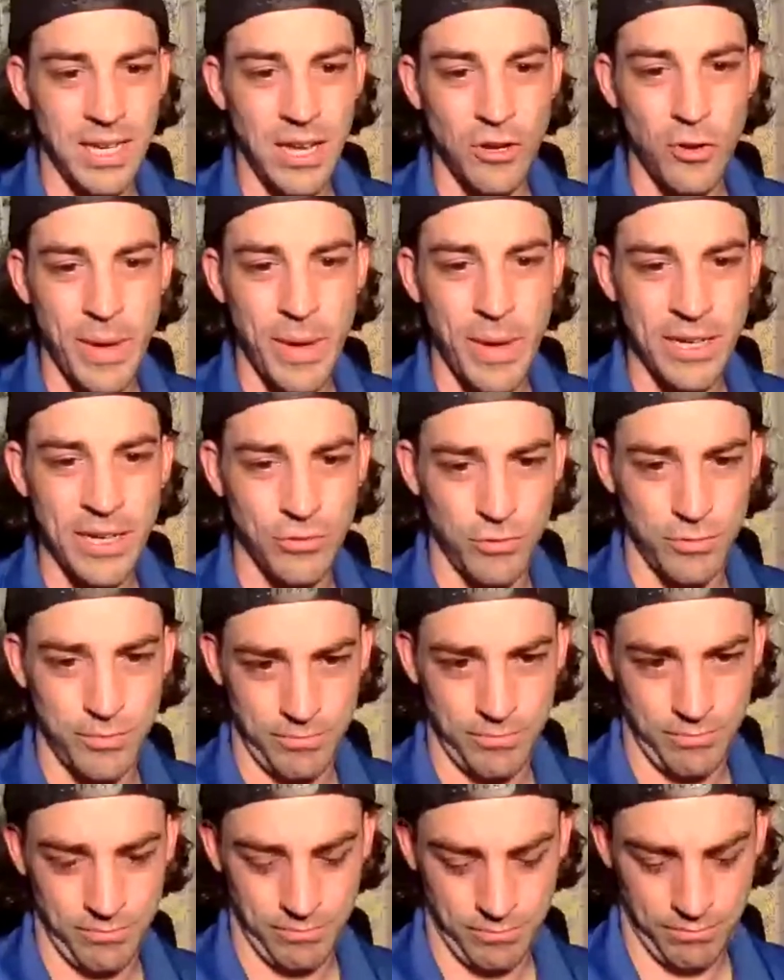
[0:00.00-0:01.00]
I'll go back to him.
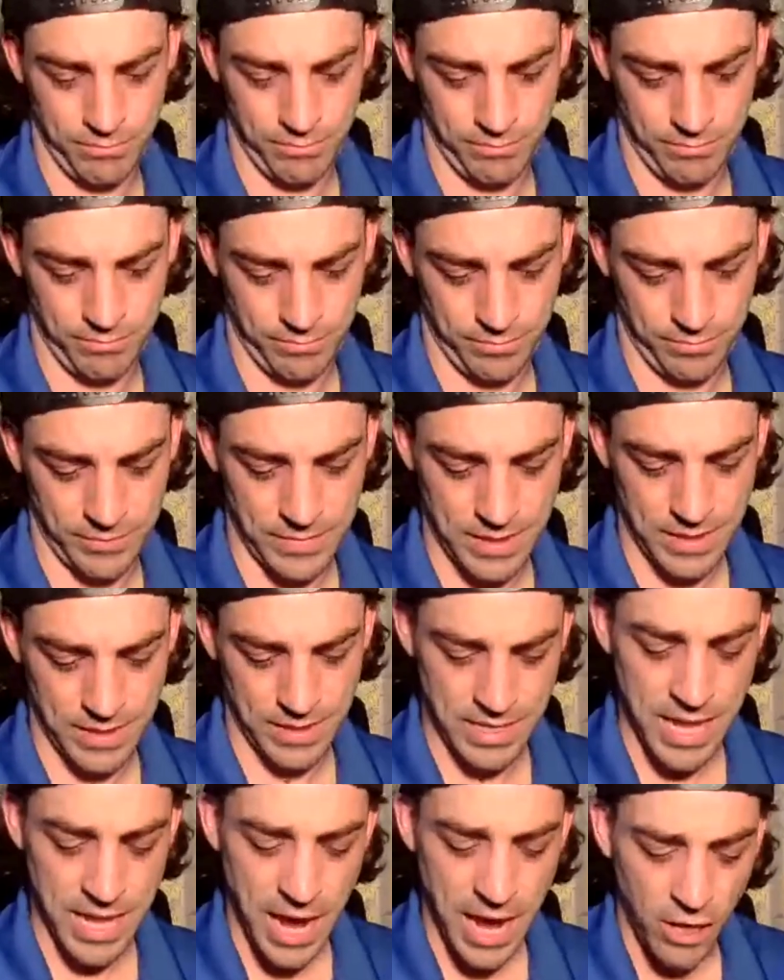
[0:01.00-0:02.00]

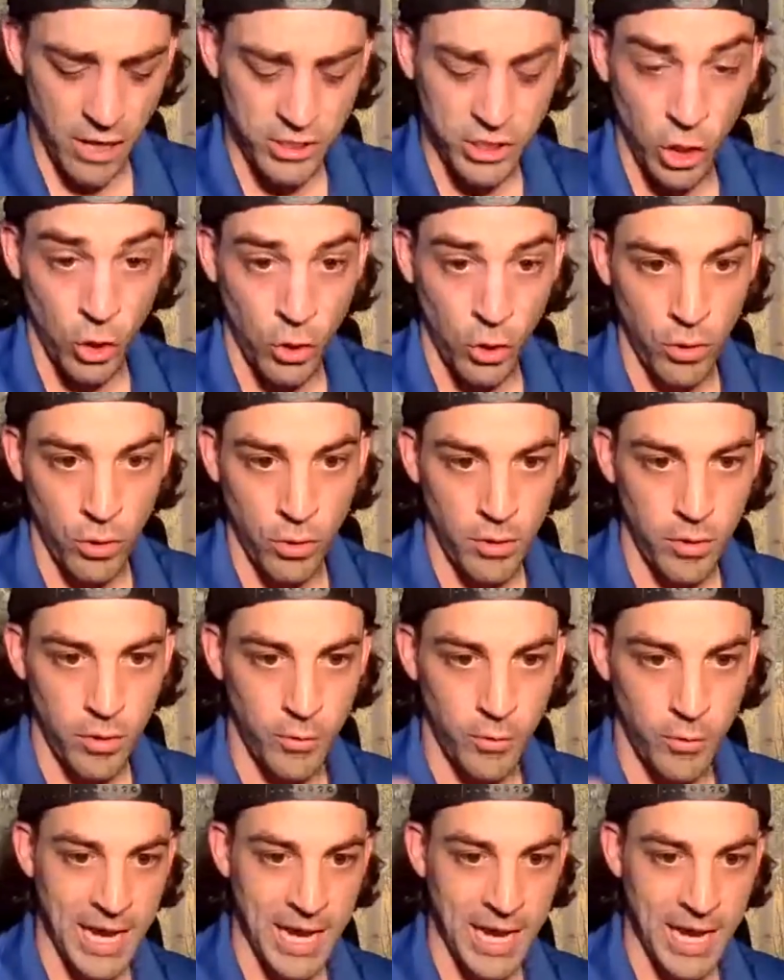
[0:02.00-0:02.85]
Then I also, oh my